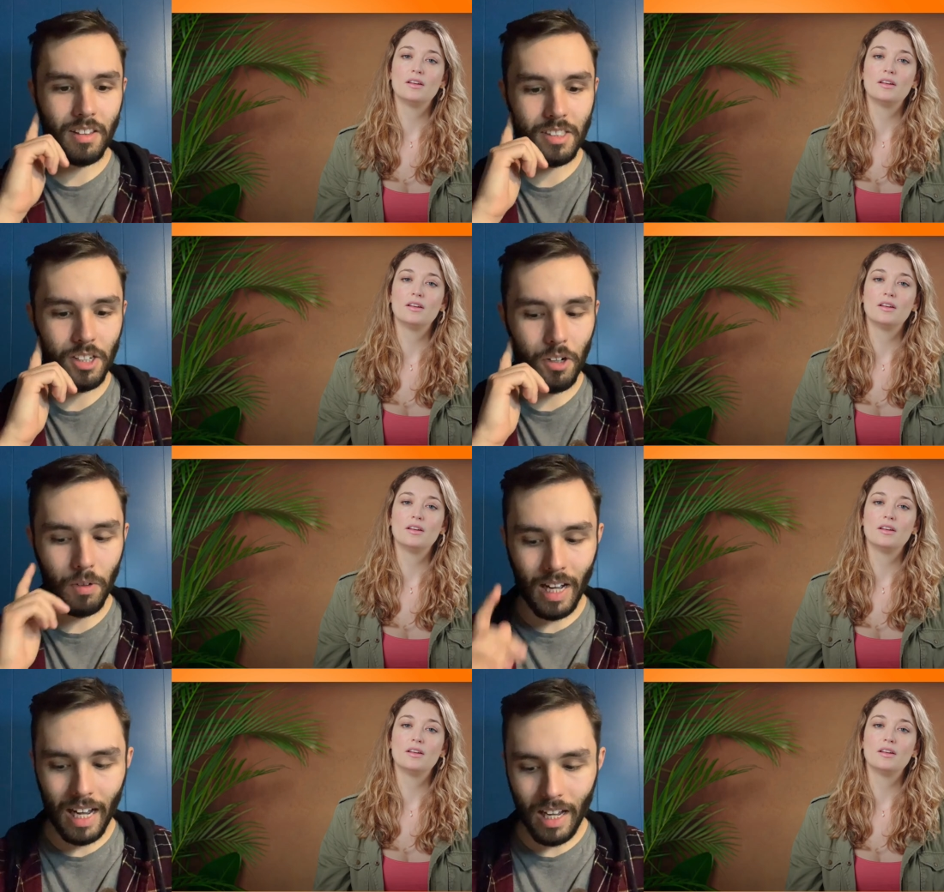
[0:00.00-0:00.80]

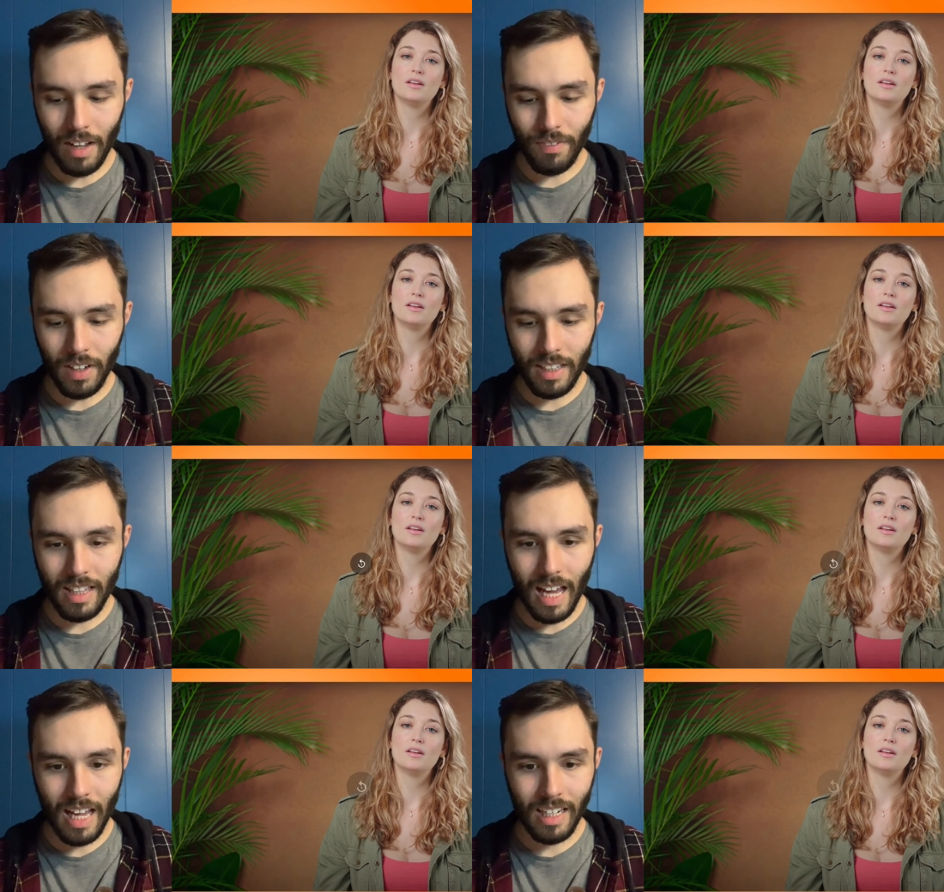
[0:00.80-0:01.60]
Speaker 1: So I, I find
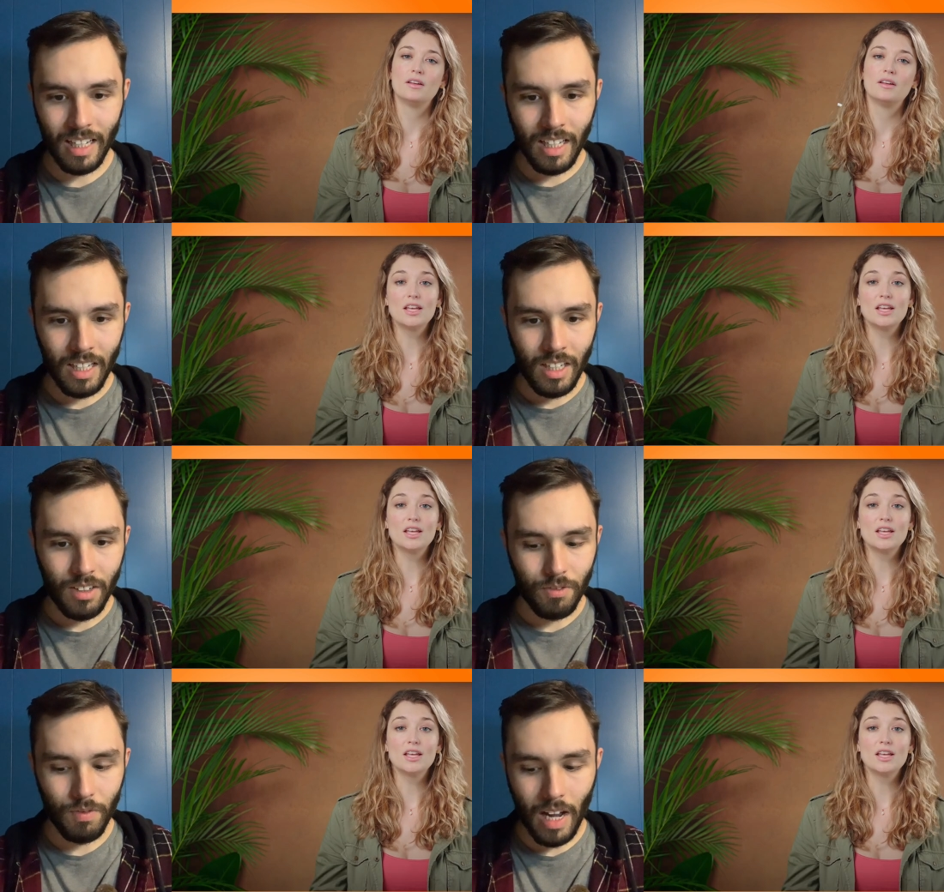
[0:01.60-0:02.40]
that
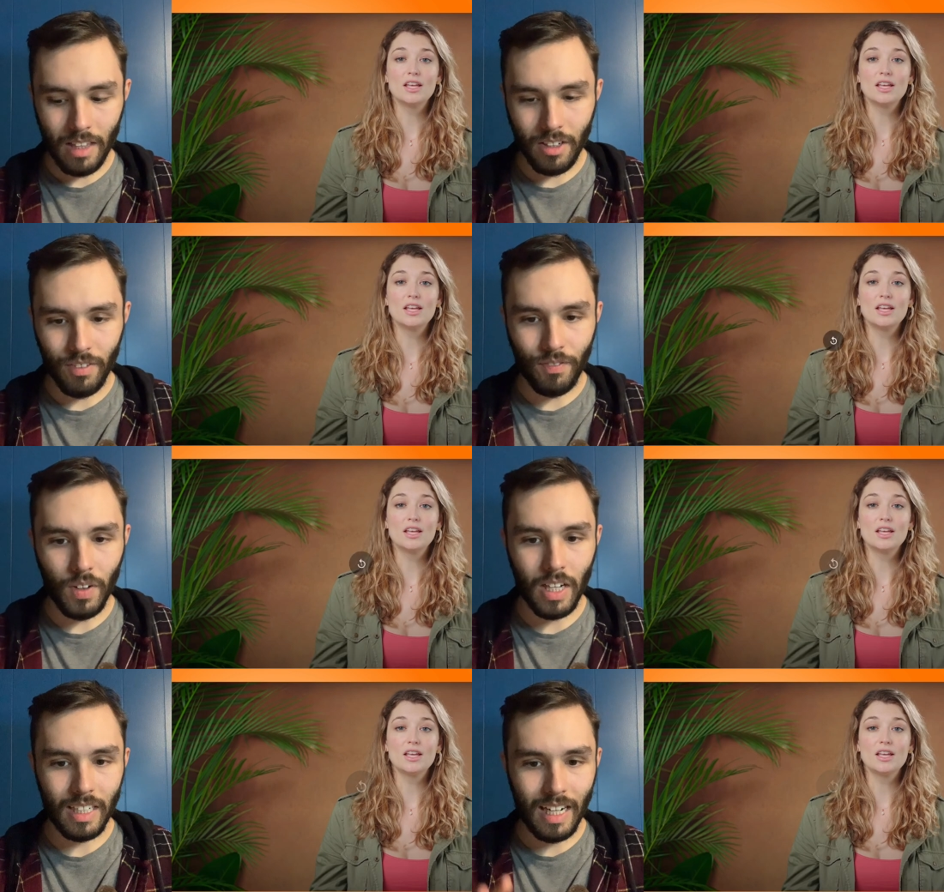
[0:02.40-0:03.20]
rather
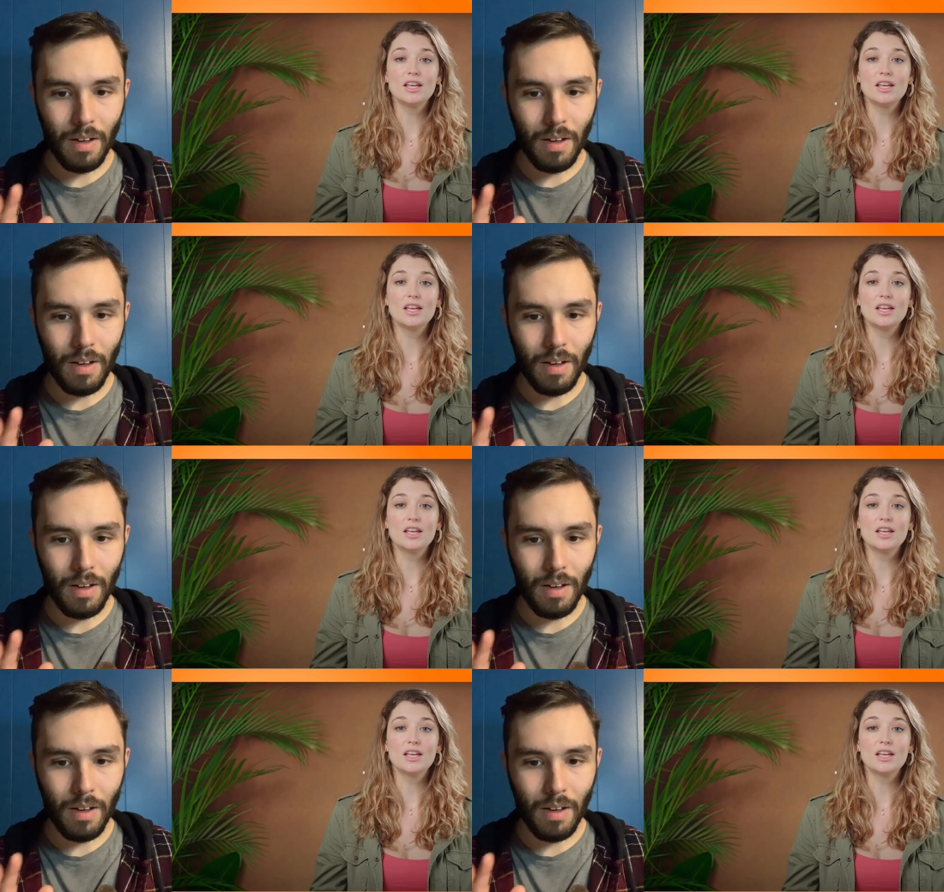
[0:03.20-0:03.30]
fun, and